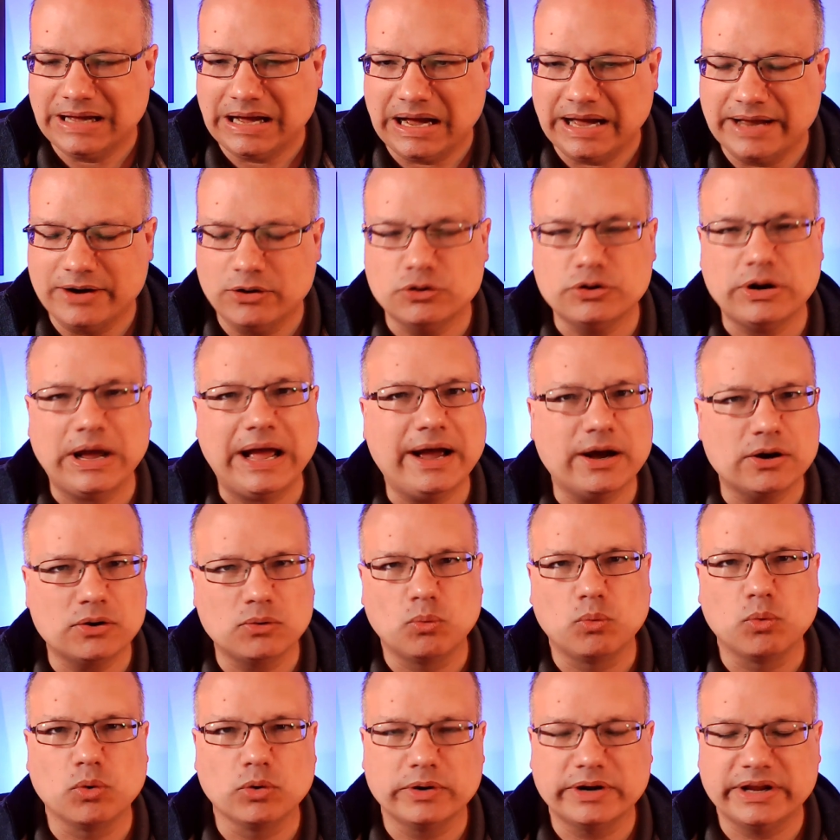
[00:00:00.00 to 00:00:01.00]
I don't know how to
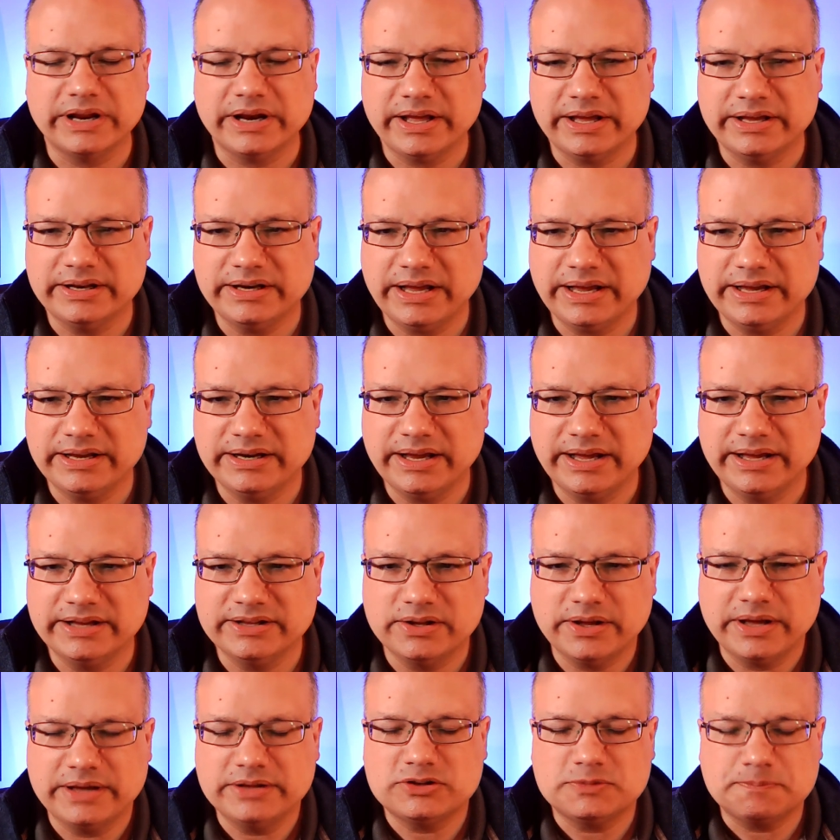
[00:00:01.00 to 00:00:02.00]
word it.
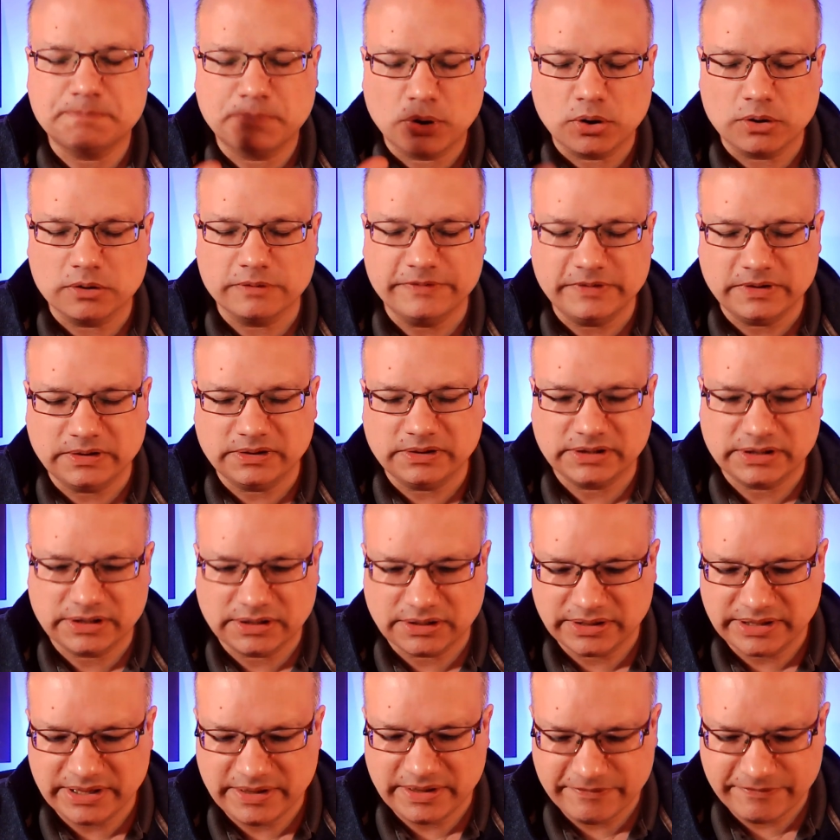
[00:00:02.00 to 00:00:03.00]
It's
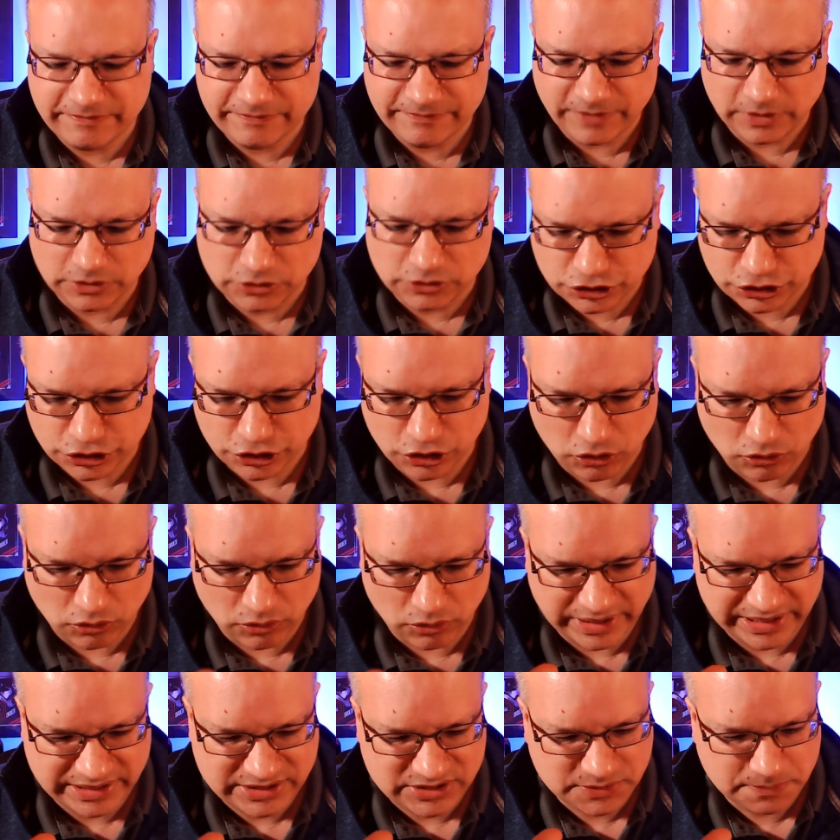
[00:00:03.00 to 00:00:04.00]
perfectly
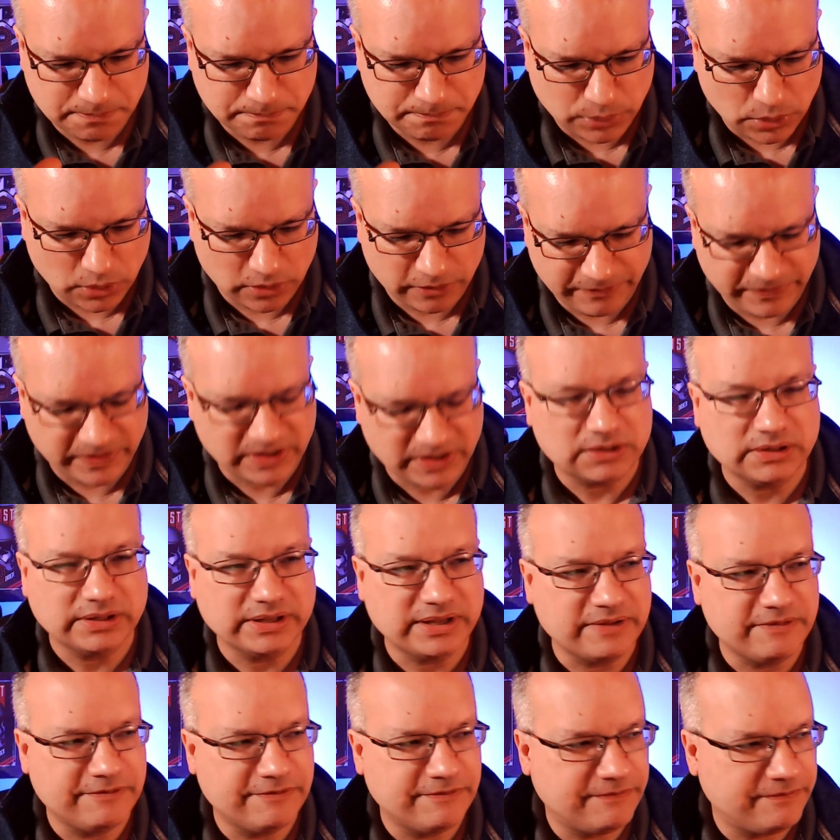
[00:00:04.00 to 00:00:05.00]
functional. It's
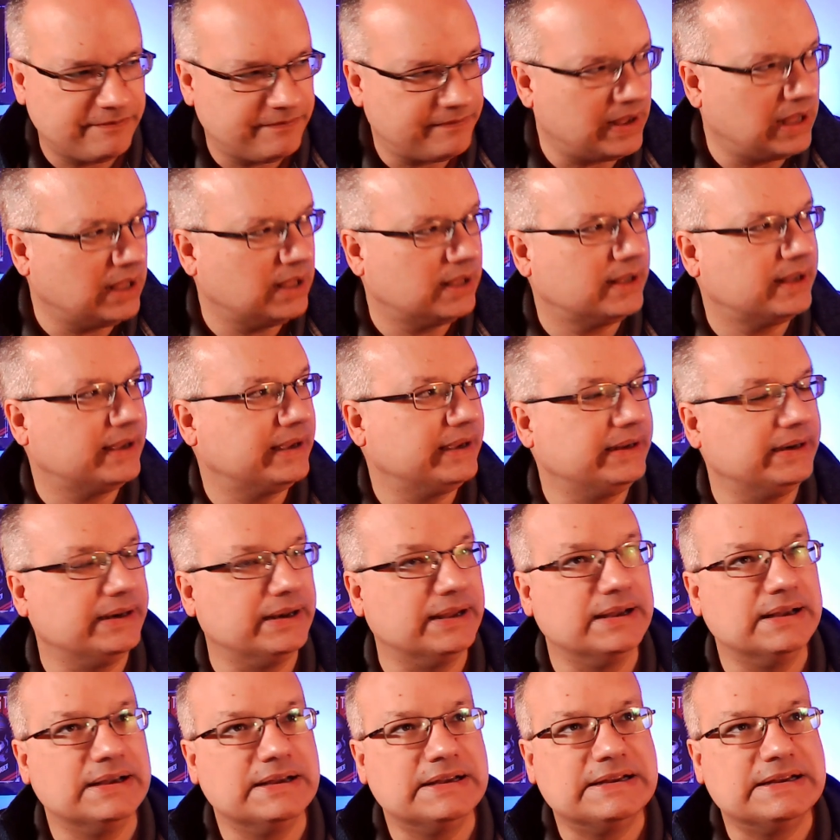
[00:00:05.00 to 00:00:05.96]
perfectly fine.